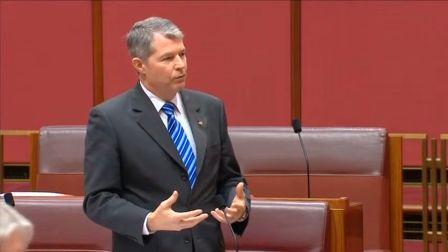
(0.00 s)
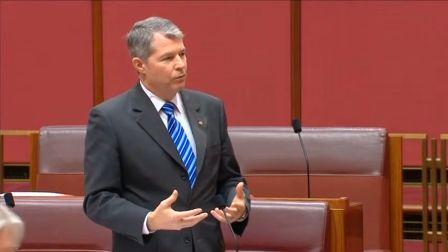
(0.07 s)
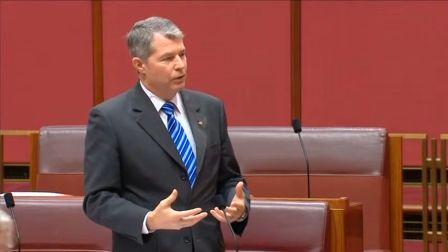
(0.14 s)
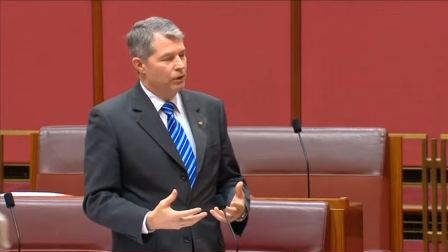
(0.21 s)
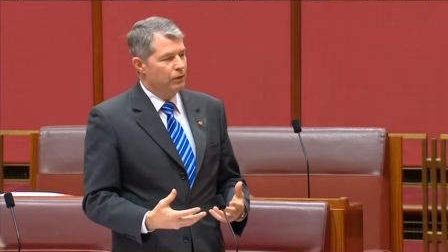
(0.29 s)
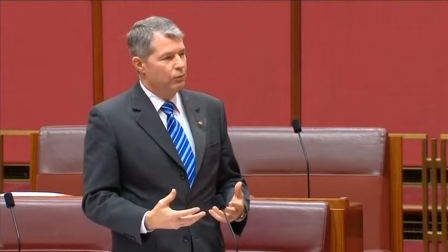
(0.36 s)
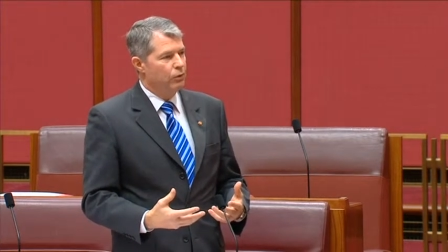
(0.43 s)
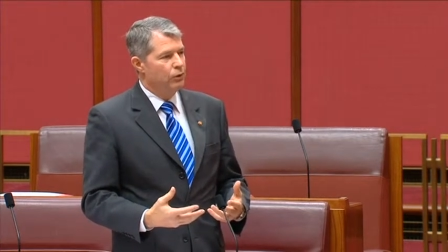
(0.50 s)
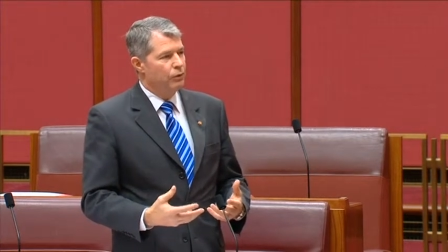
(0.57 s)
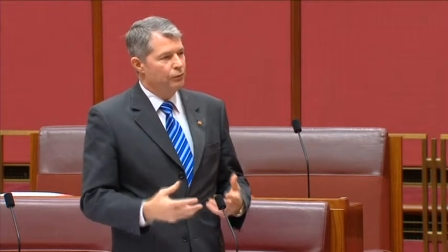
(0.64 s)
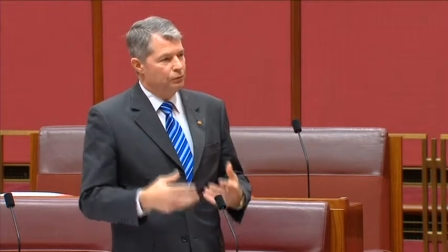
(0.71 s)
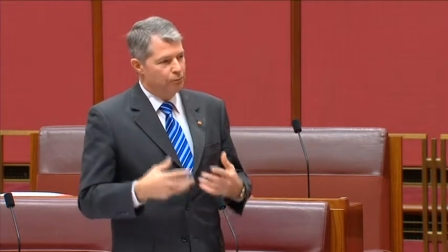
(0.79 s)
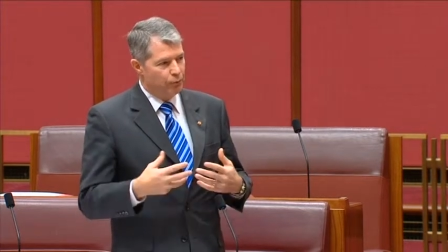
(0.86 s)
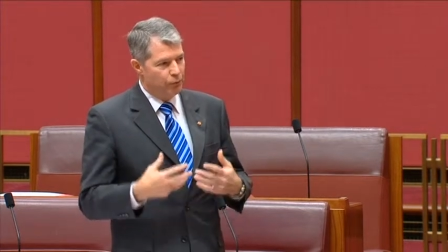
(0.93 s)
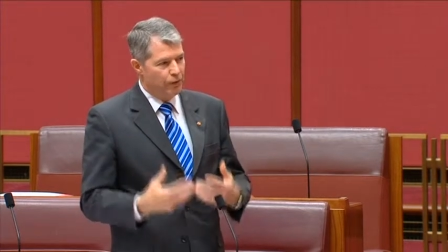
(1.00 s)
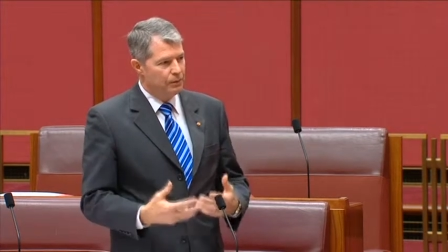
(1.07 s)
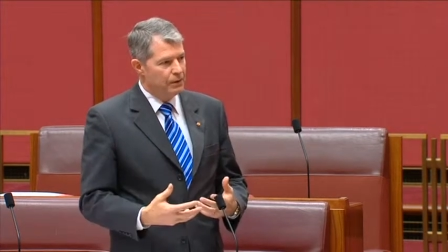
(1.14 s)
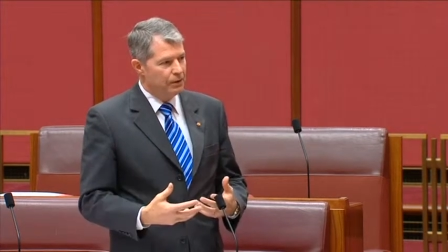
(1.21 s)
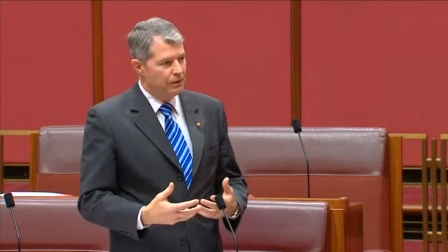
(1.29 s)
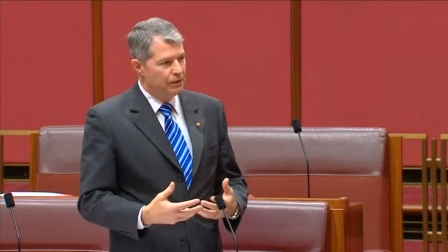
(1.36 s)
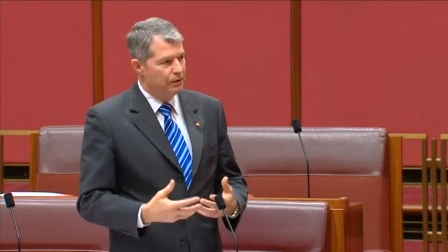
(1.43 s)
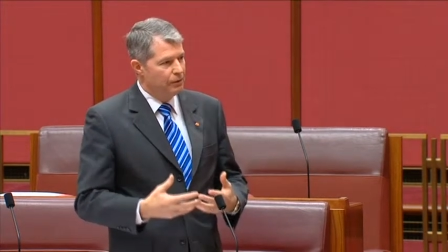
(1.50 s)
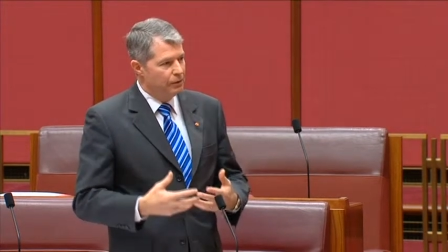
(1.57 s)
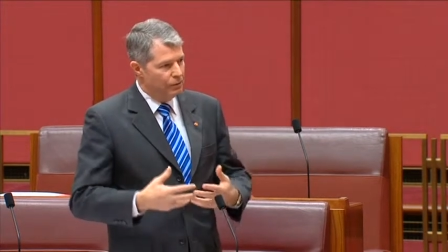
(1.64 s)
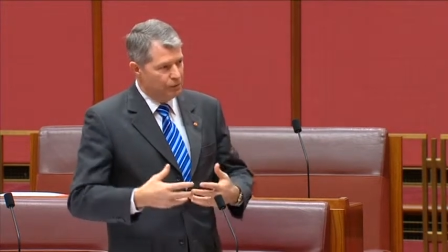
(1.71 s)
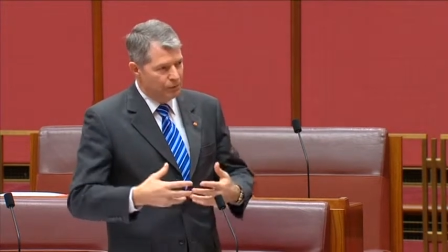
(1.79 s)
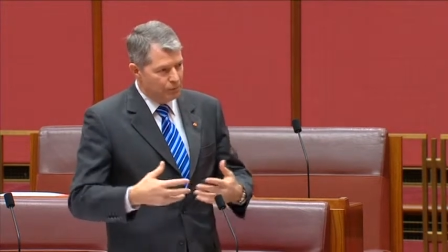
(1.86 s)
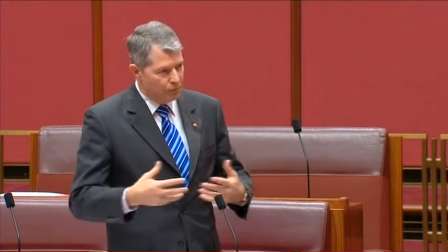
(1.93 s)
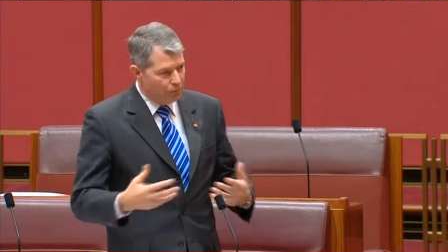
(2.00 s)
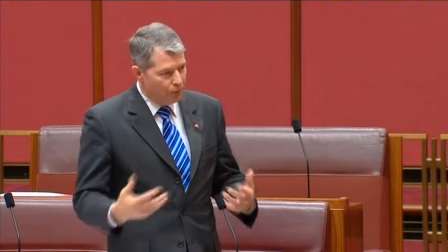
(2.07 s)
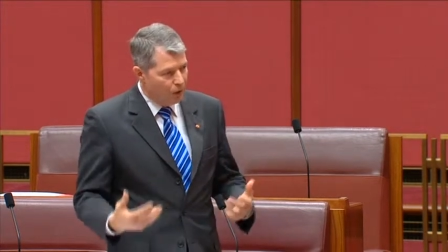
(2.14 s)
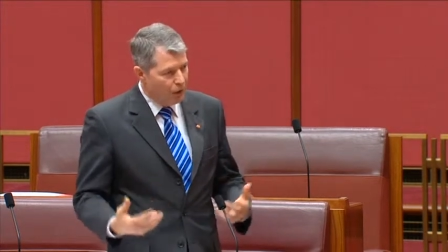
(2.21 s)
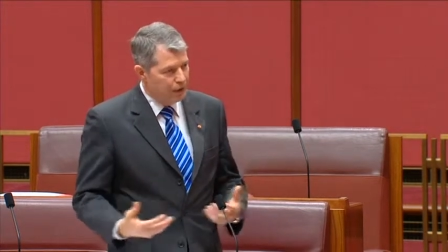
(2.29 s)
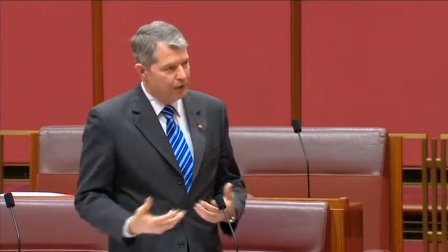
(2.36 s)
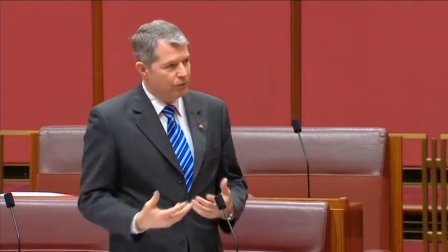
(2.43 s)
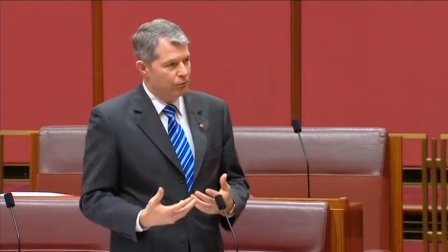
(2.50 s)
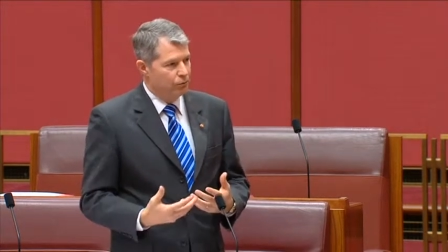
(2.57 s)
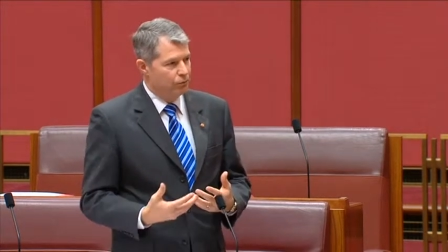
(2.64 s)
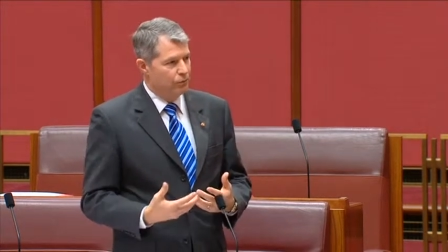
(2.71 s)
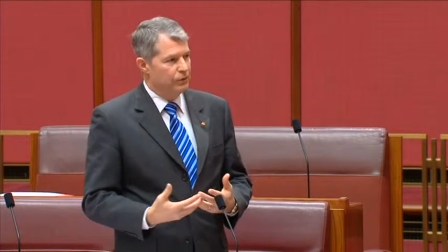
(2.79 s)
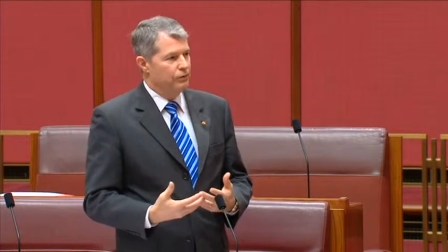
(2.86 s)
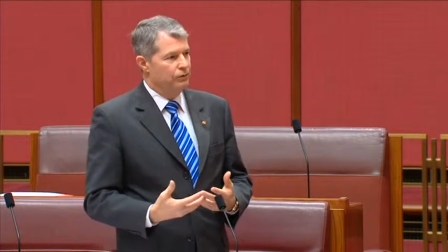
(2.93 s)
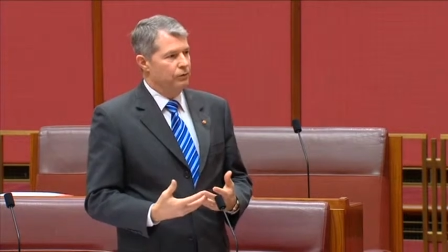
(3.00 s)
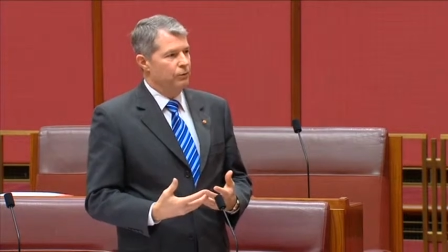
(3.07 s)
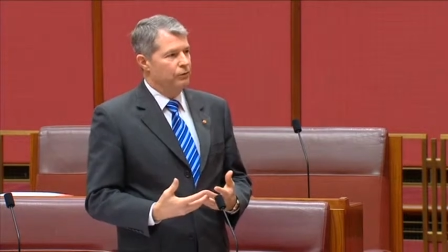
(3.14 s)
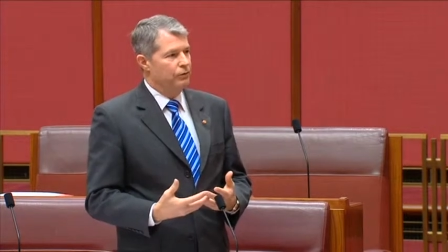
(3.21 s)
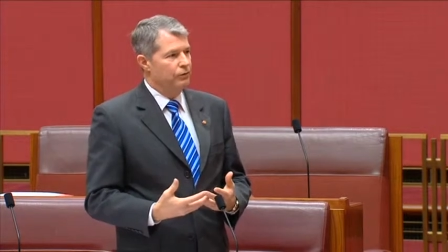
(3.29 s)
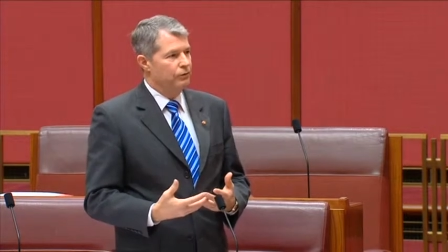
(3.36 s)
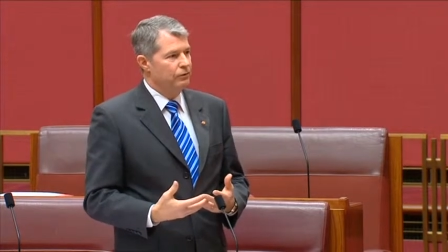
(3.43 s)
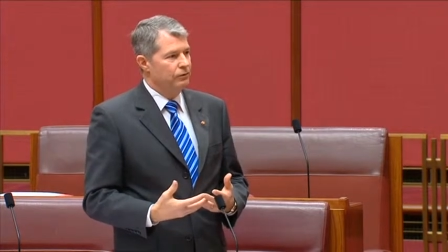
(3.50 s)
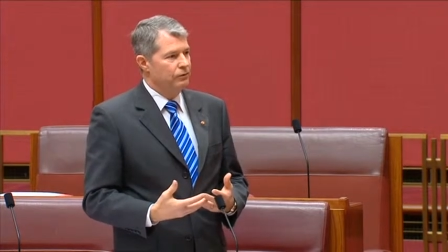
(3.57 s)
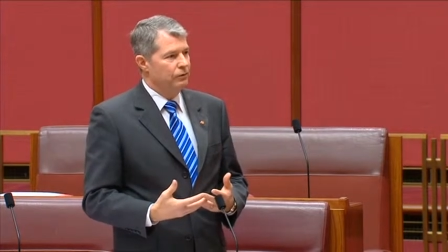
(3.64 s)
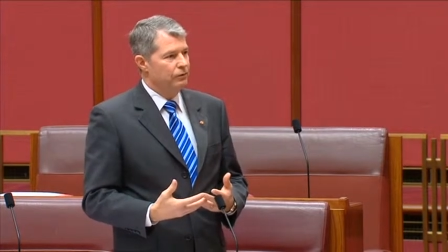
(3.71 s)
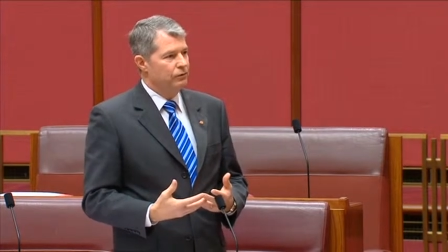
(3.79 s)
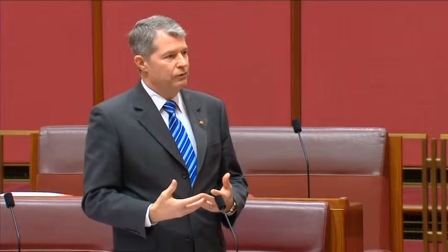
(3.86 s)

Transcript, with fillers: one of the world's premier mining resources,